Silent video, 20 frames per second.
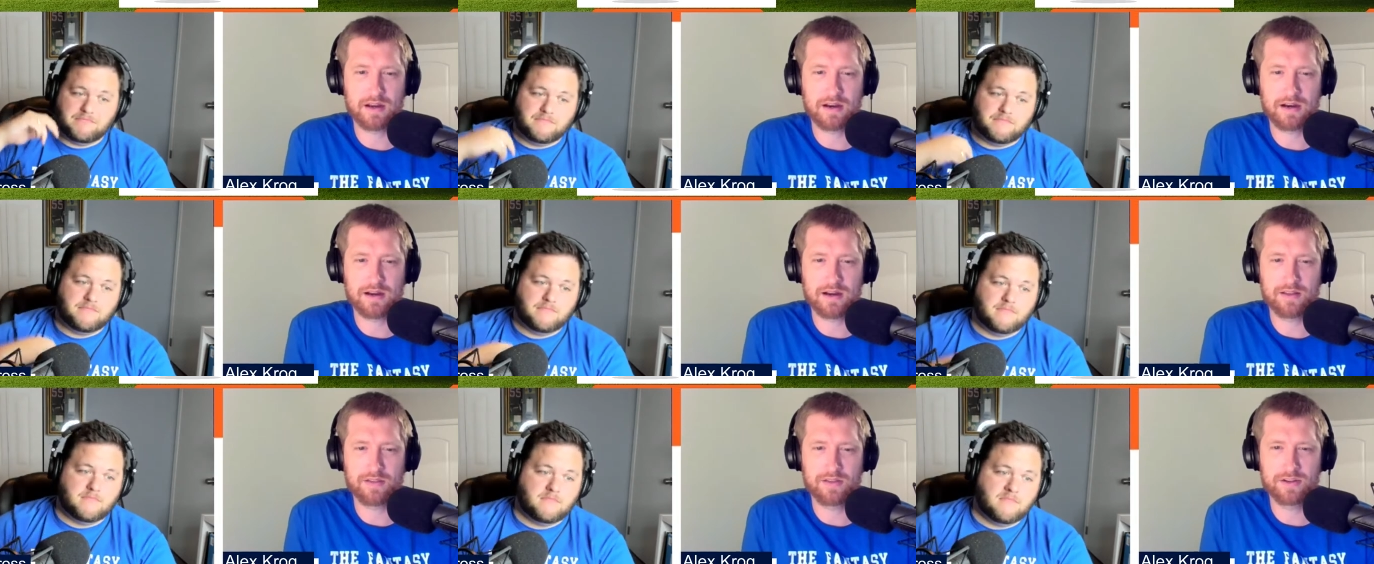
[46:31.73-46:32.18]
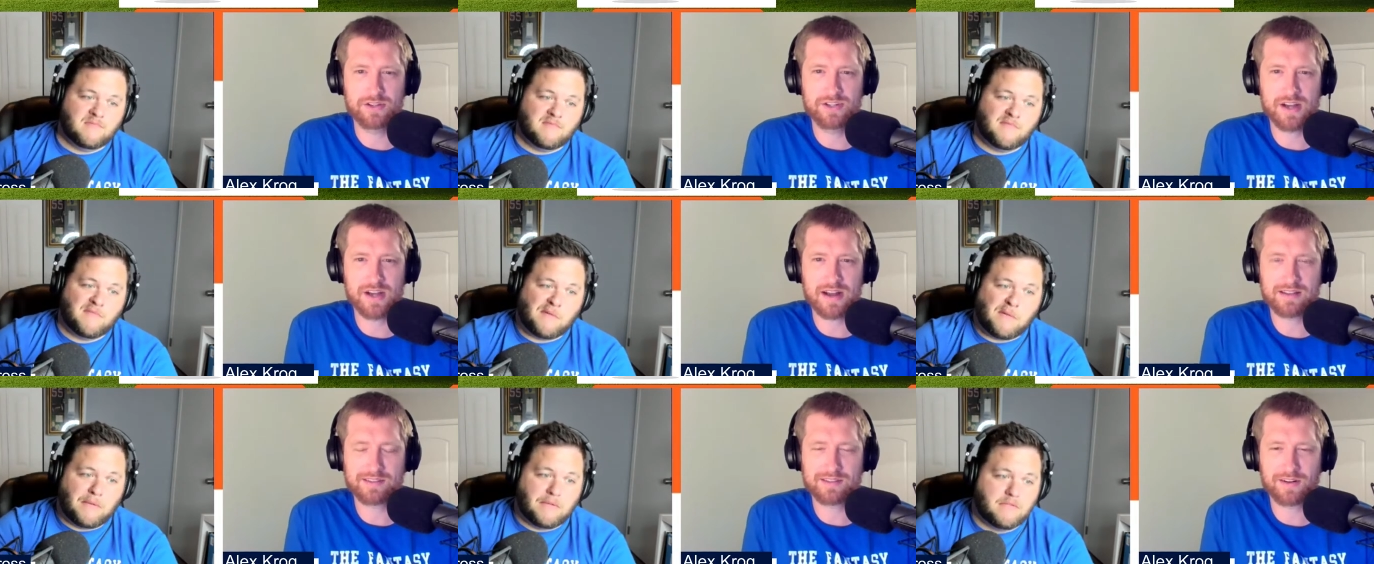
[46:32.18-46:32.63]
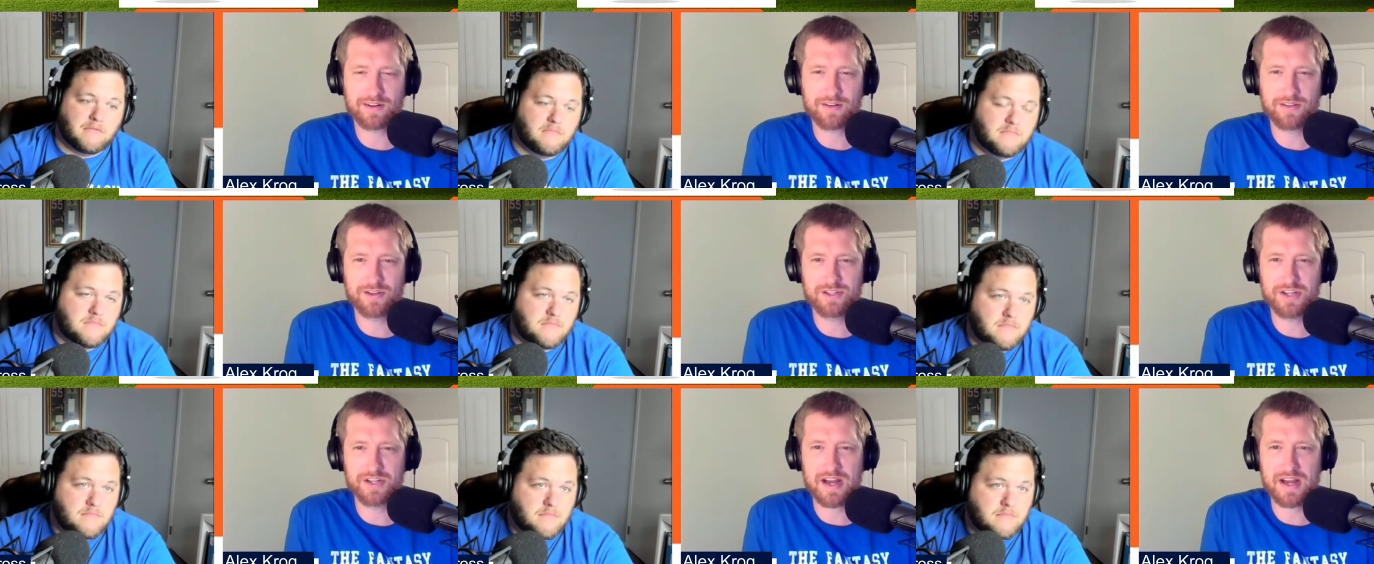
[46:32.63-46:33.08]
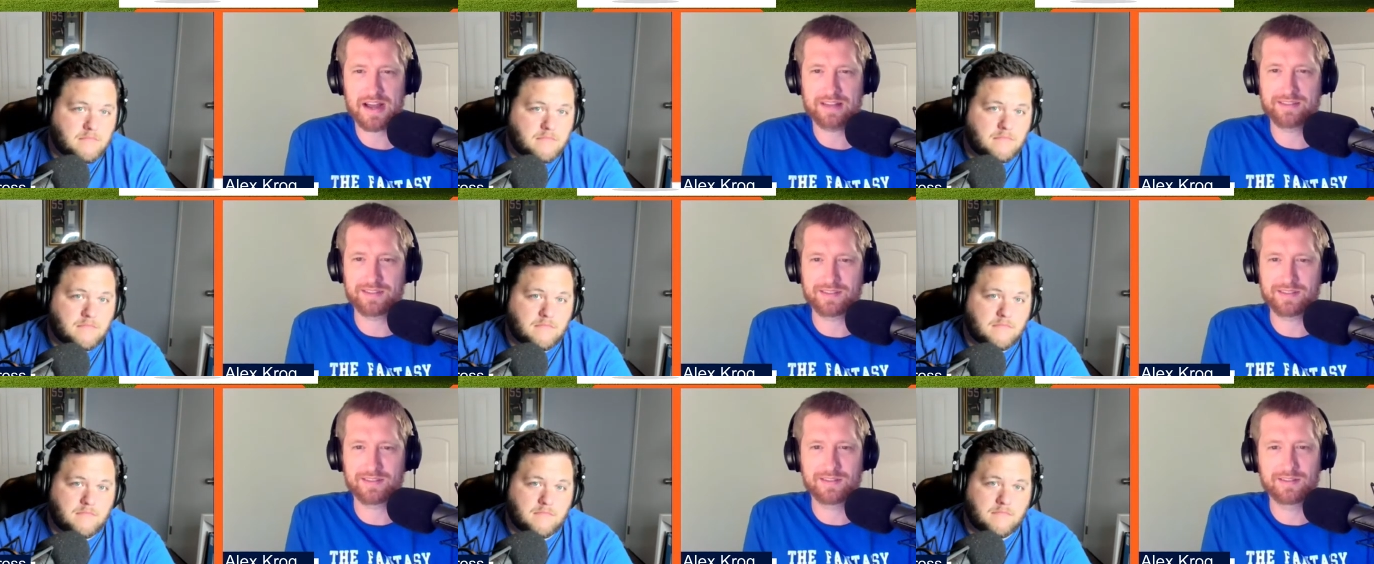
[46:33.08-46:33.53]
Speaker 1: uh, the Jets are the
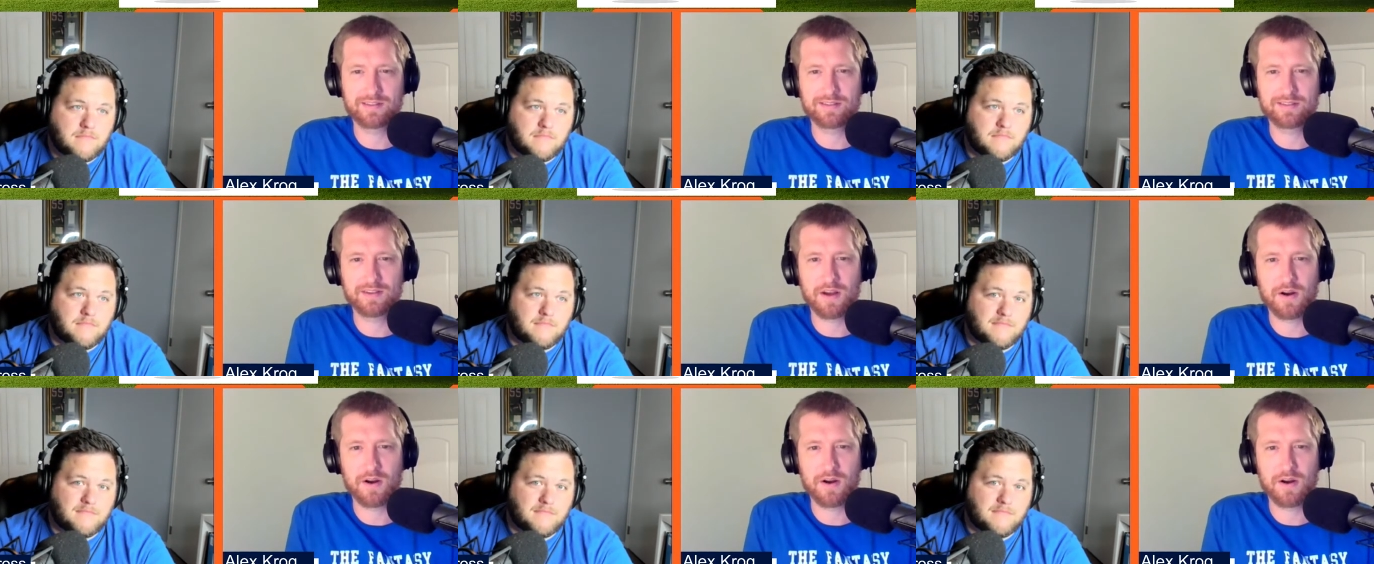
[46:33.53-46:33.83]
Jets.